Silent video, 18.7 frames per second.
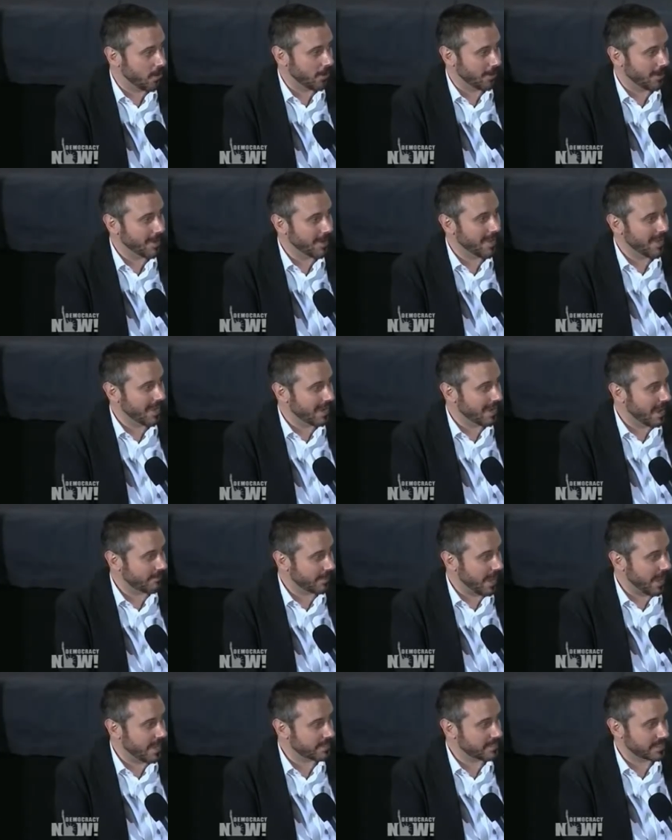War in
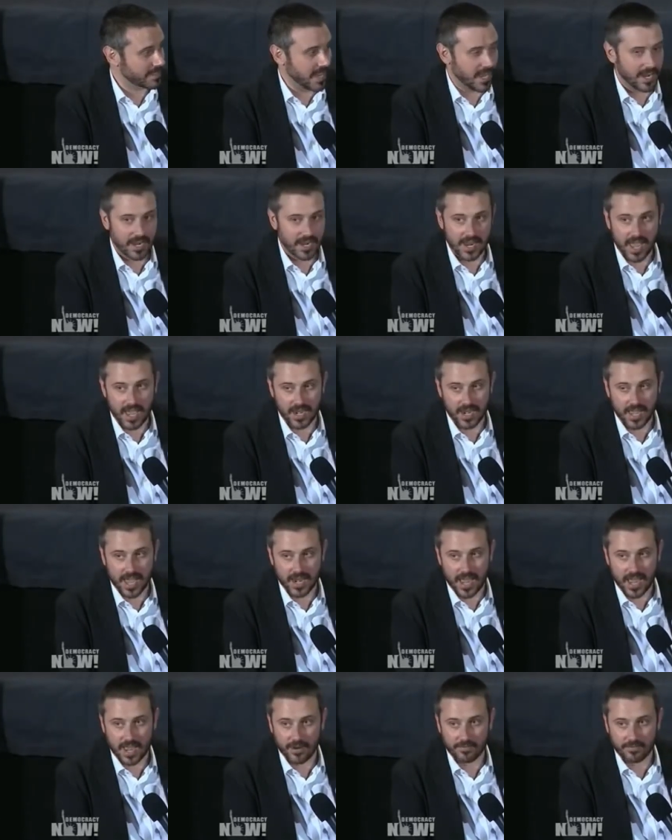Afghanistan and, and,
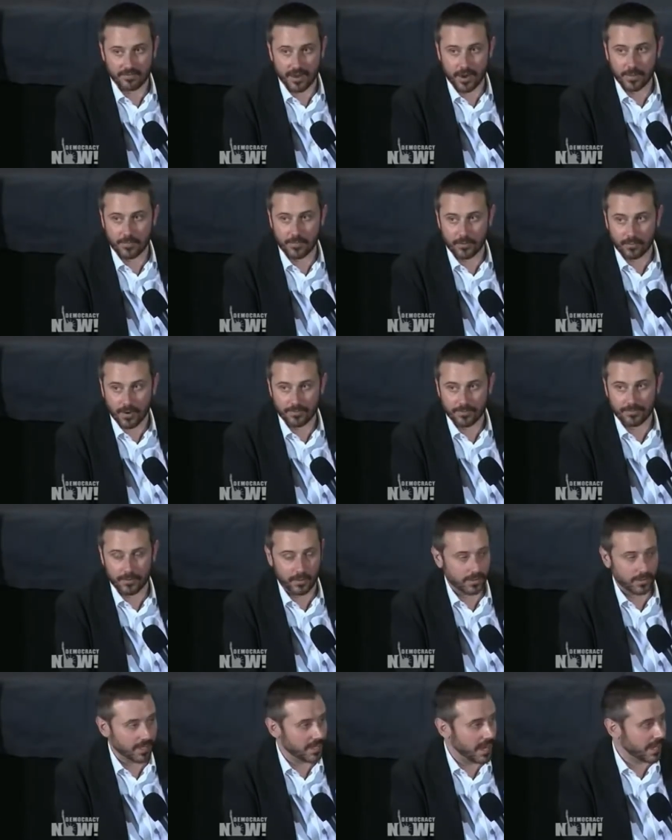and had a very
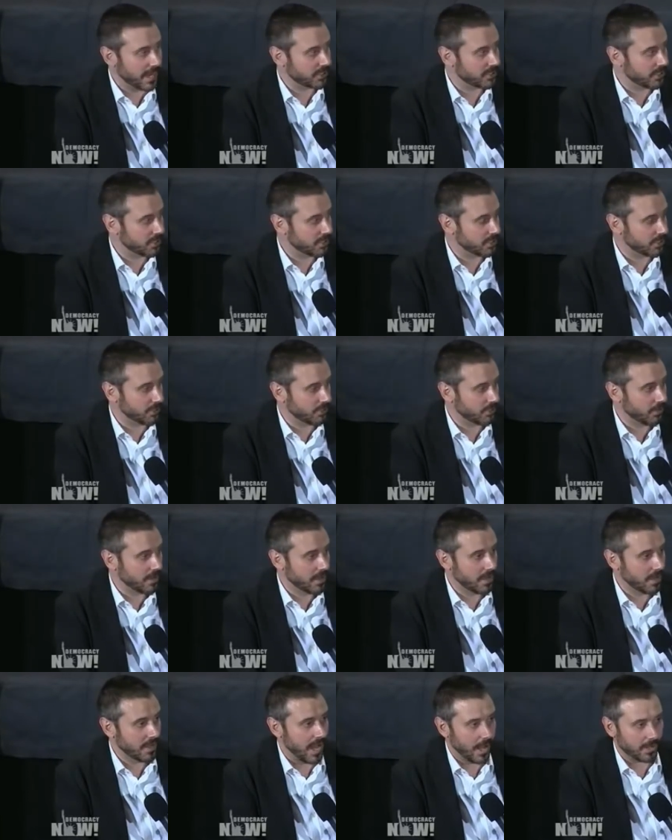peripheral connection to
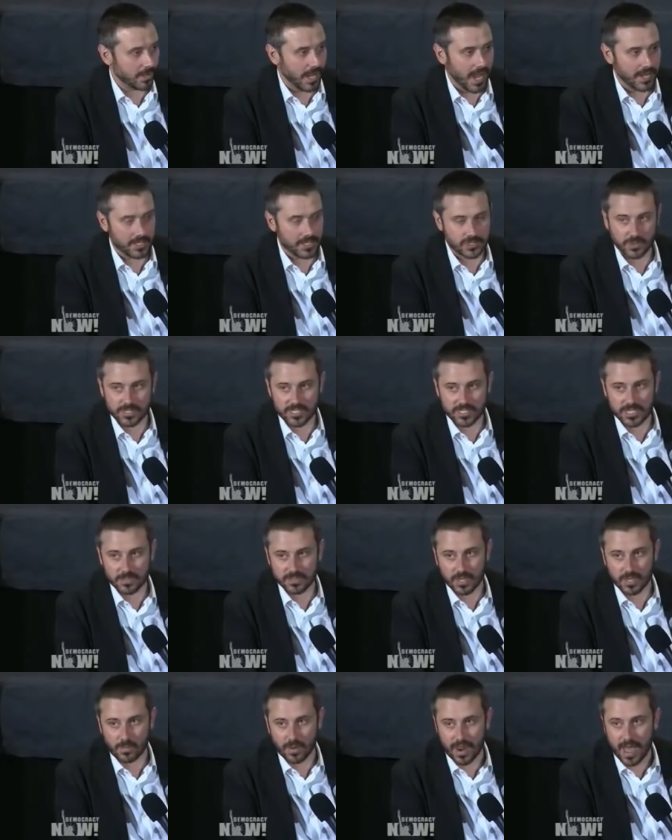Al Qaeda. So it
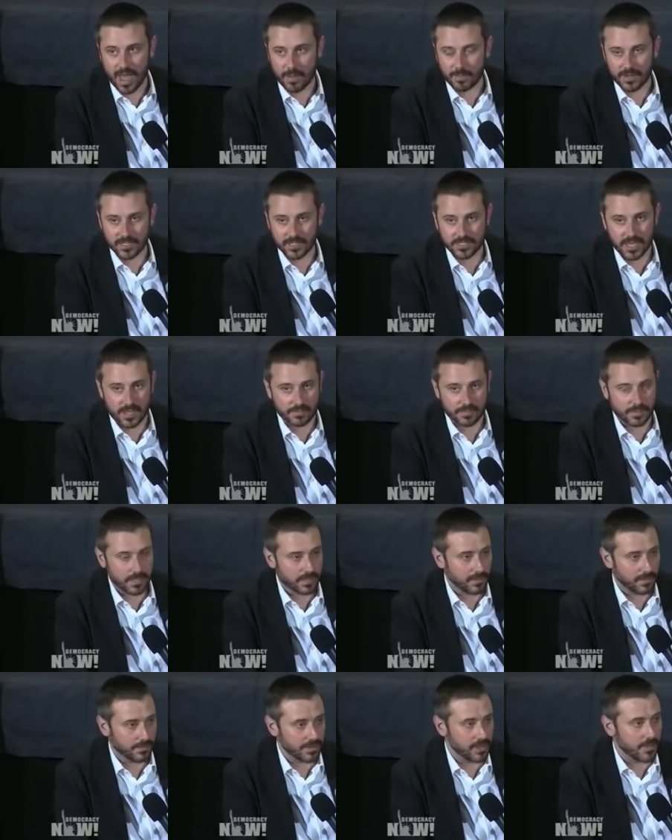seems like what happened is that the,
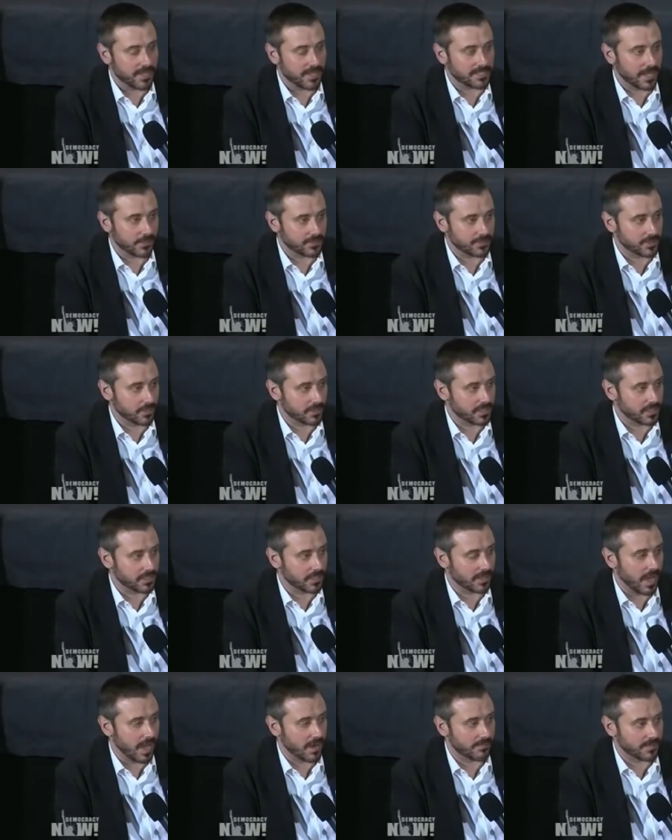you know, the U.S. outsources
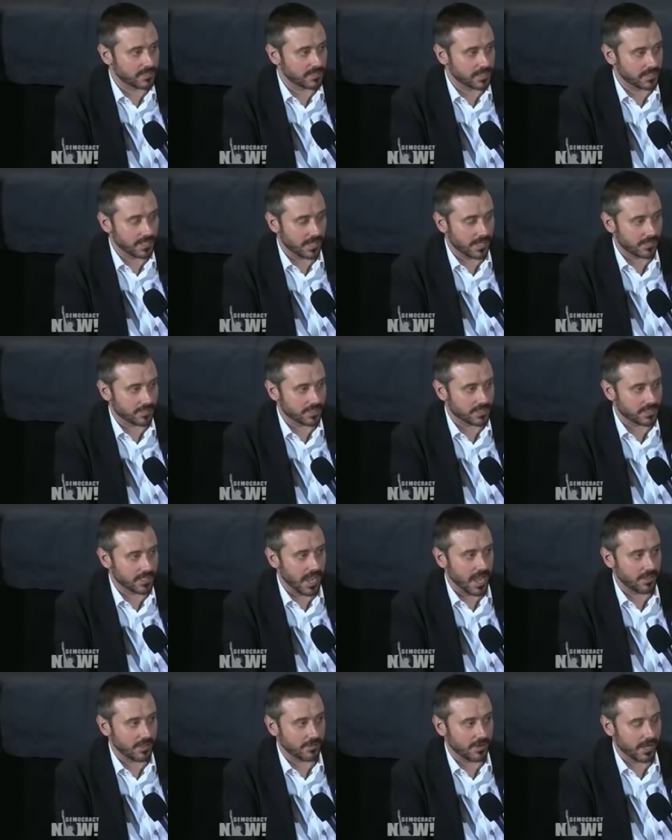a lot of its intelligence
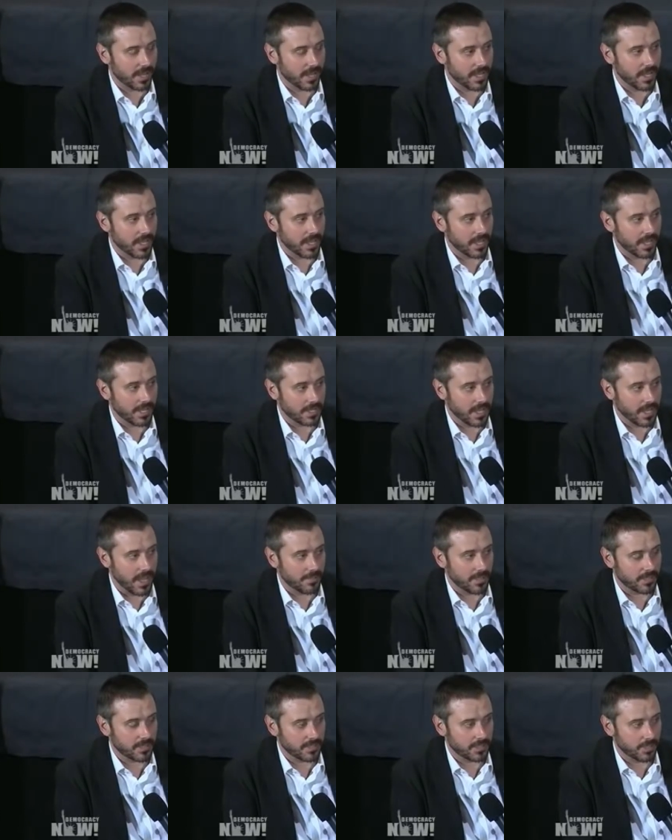gathering in
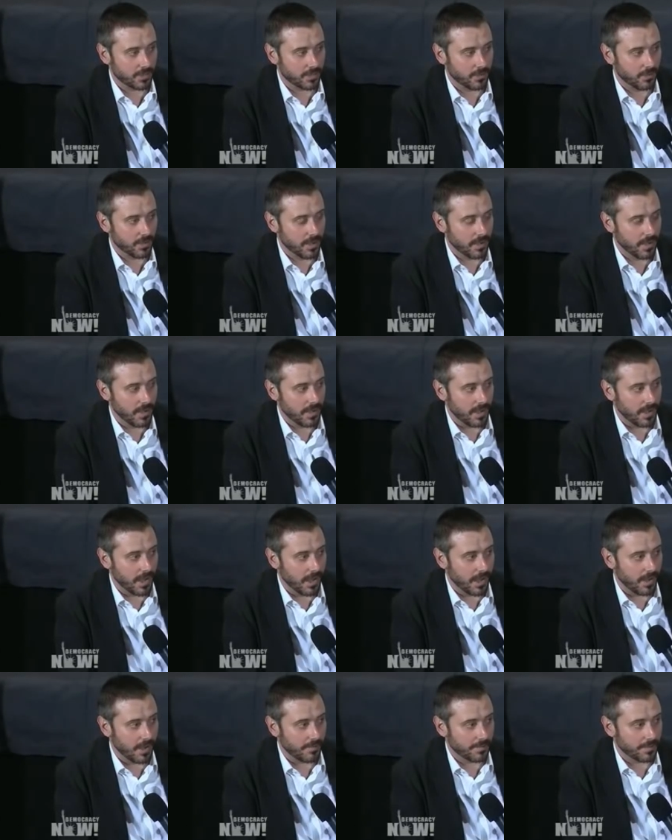Yemen to
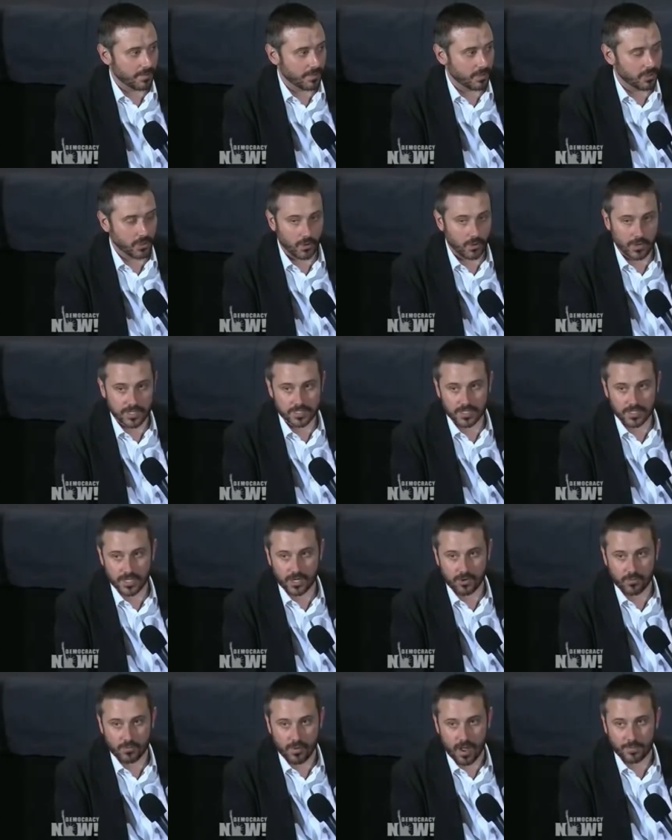um, notoriously
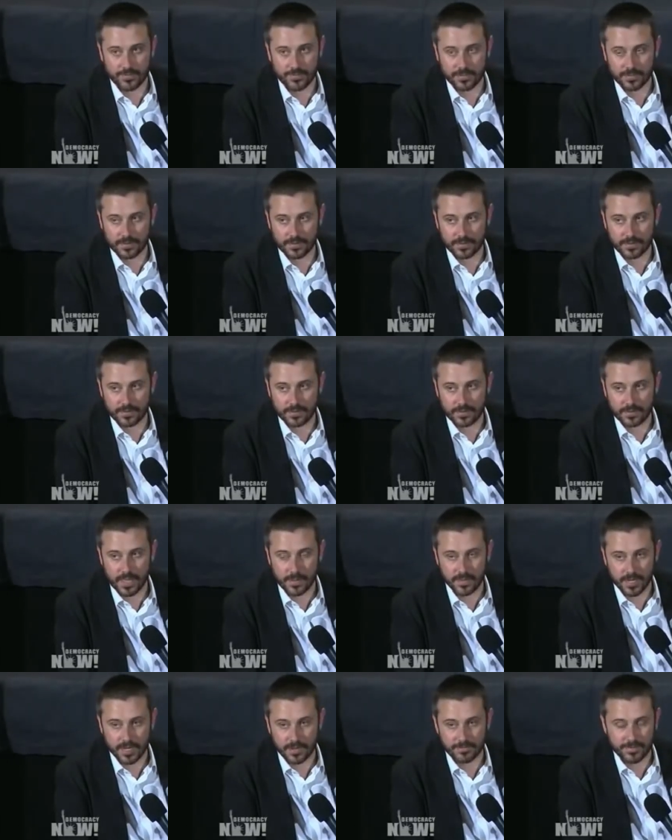corrupt uh,
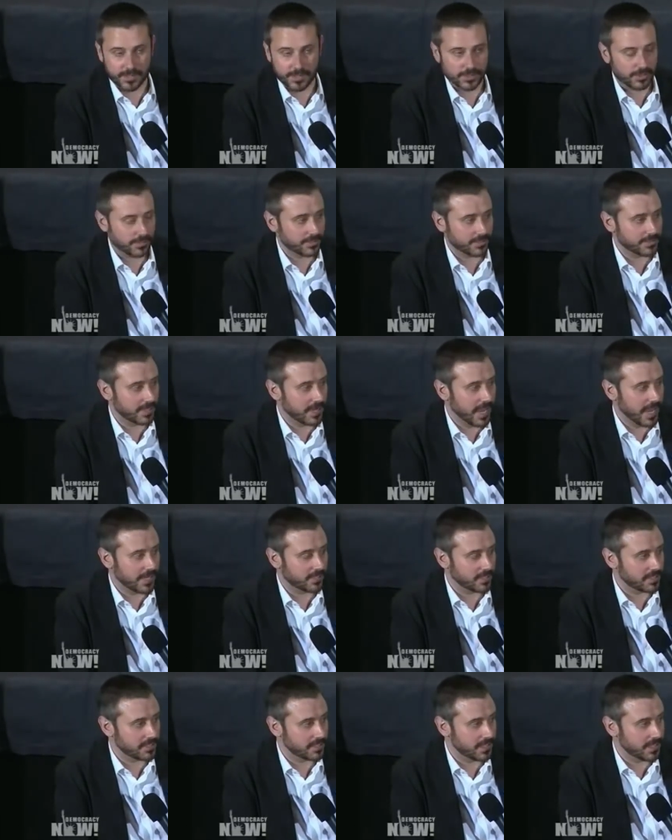Yemeni officials and
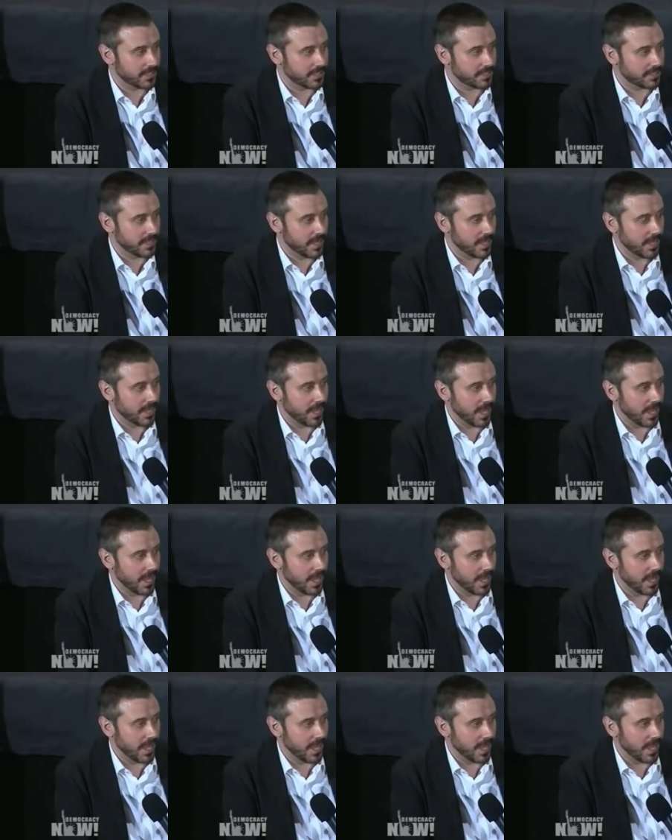agencies